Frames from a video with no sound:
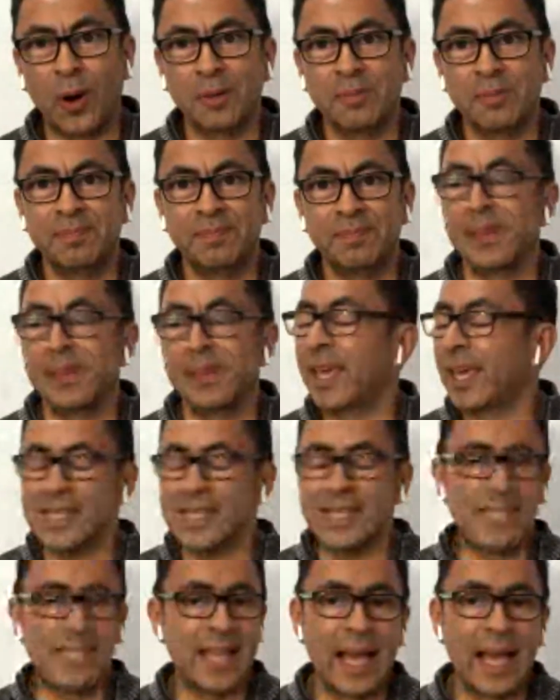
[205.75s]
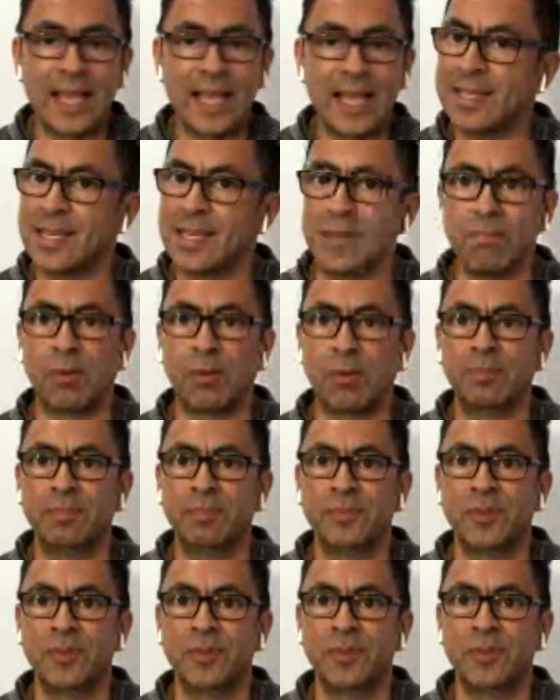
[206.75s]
It is that simple, okay?